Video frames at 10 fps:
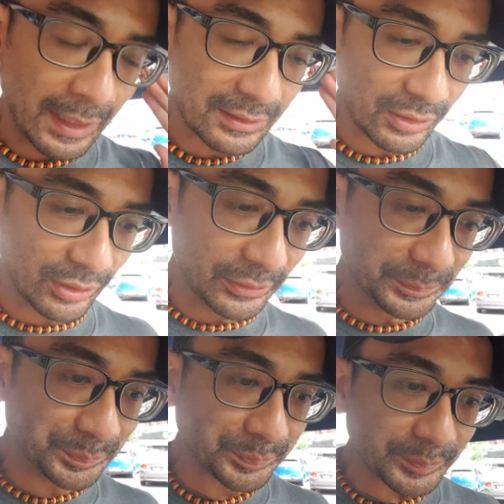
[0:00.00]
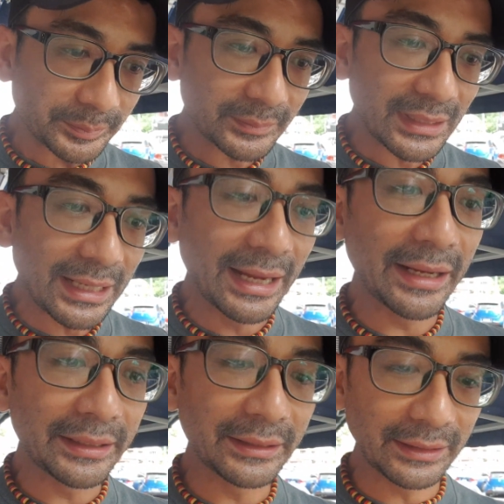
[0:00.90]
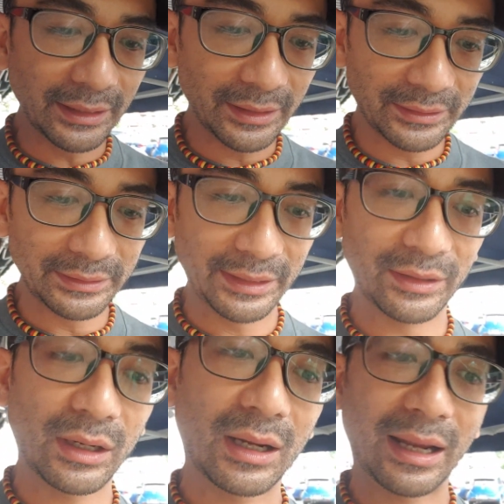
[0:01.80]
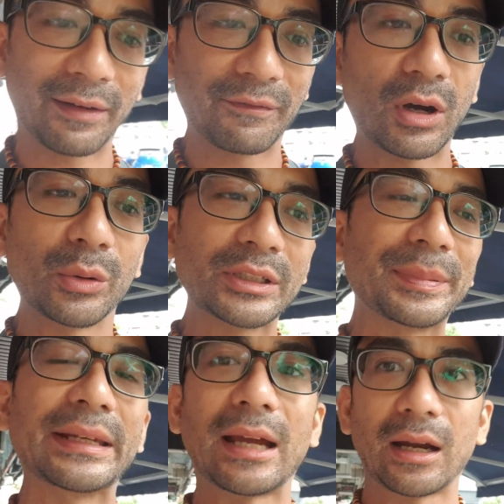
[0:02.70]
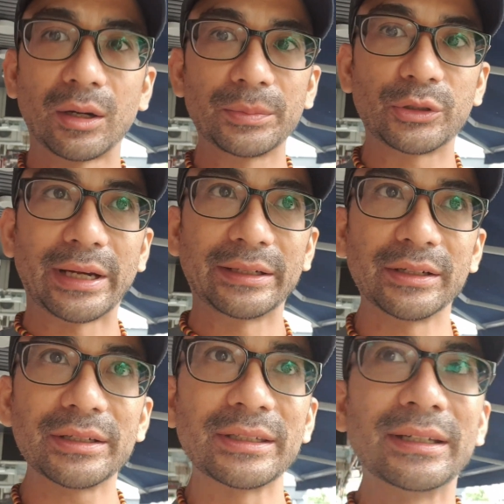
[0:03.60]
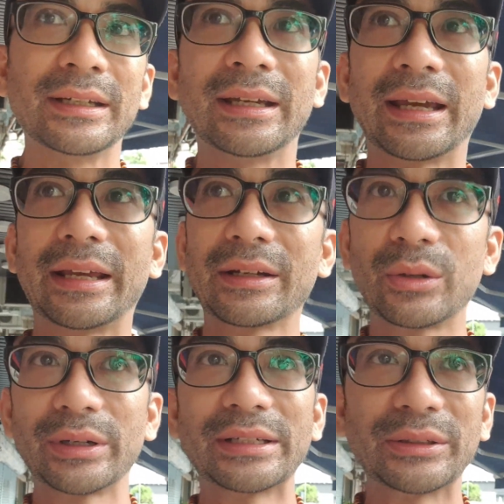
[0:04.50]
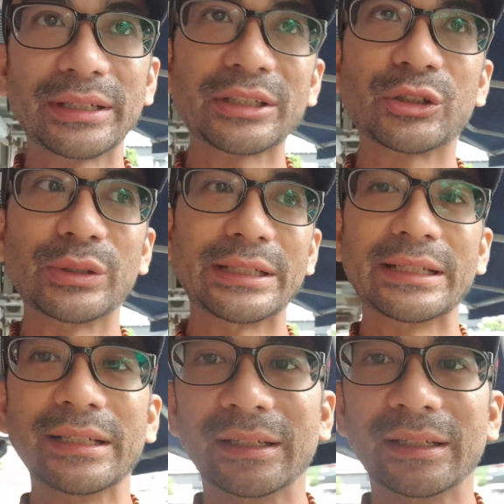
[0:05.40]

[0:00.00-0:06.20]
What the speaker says: So and there have always been Arab traders, and according to history,